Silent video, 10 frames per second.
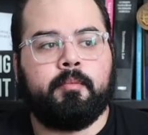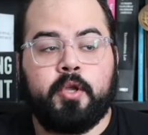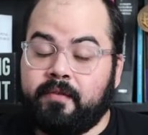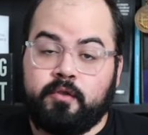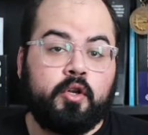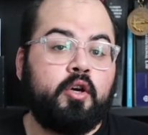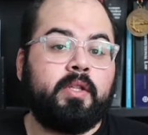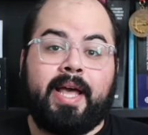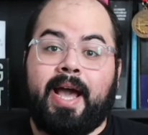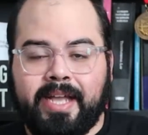You have to know
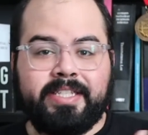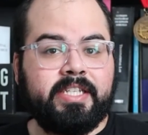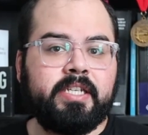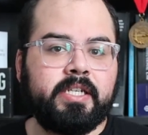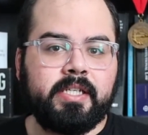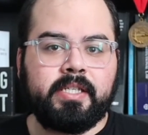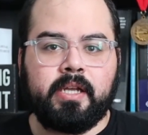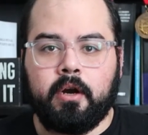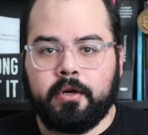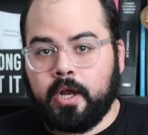that ideas
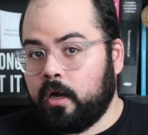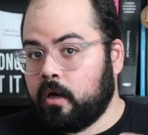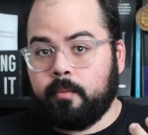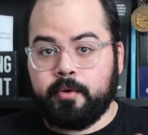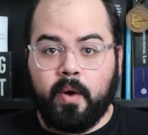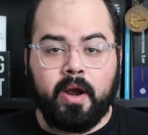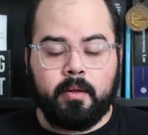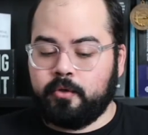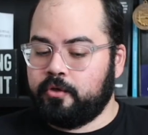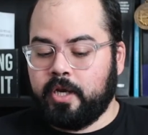are not
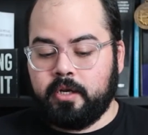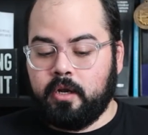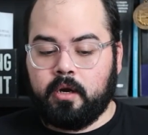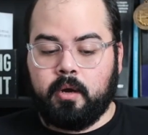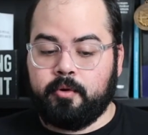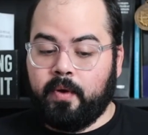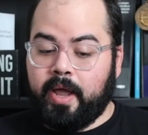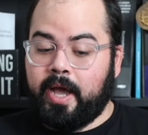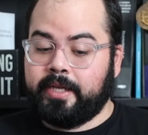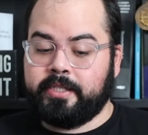copyrightable. You cannot copyright
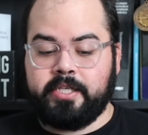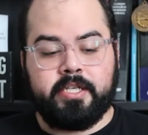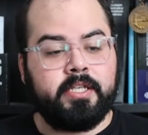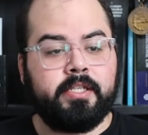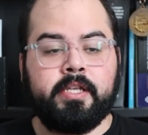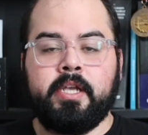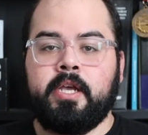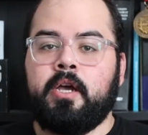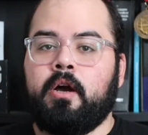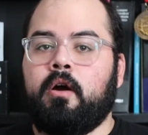ideas
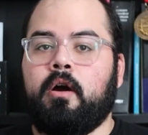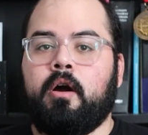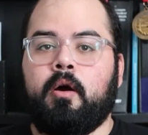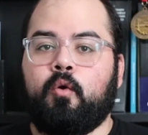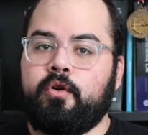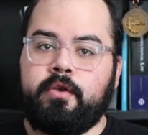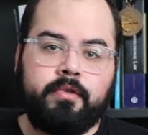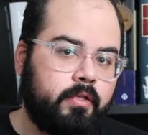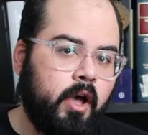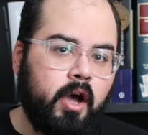or
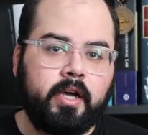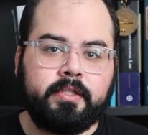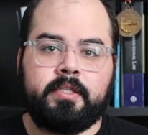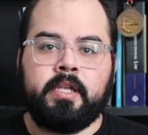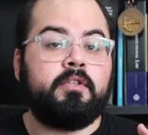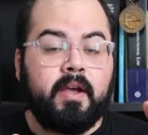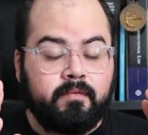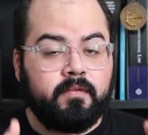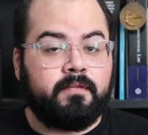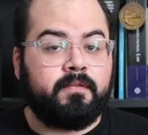thoughts. You have
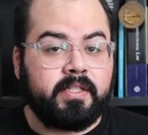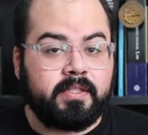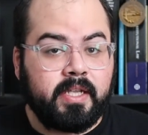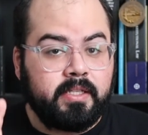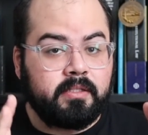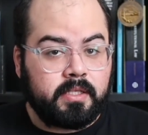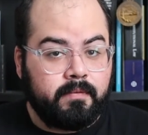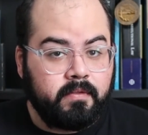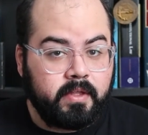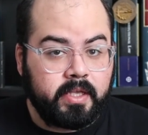to fixate
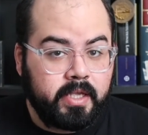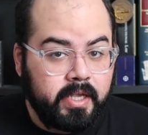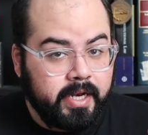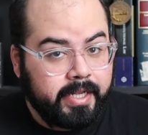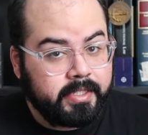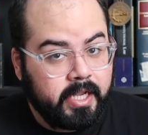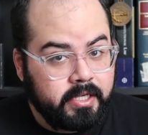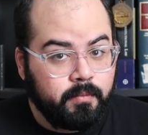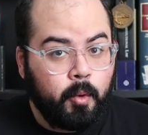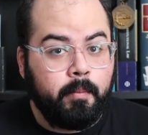something in a
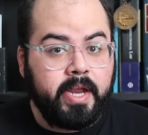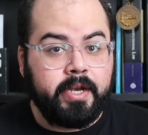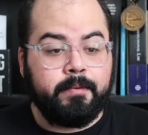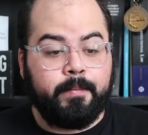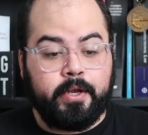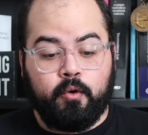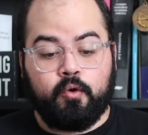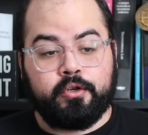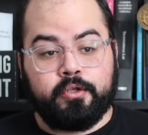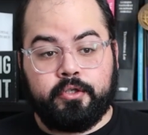tangible medium in
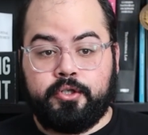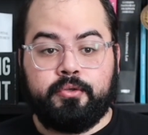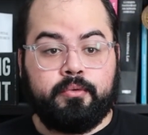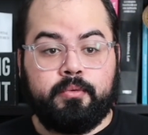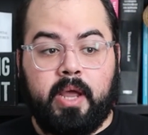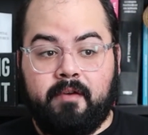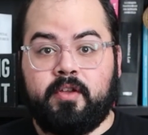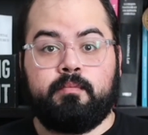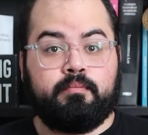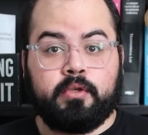order to have
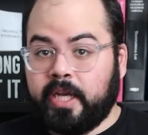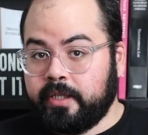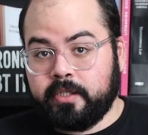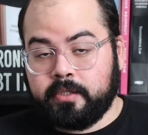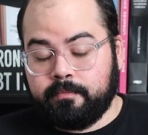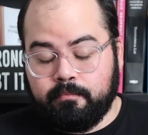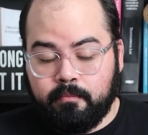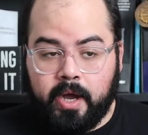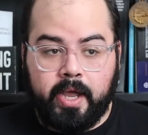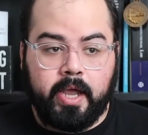it protected
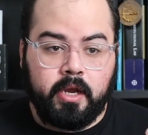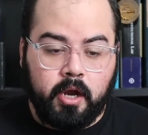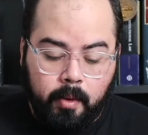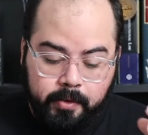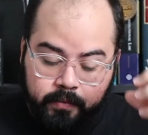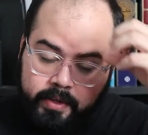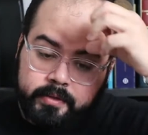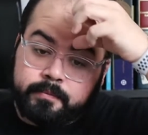by a copyright.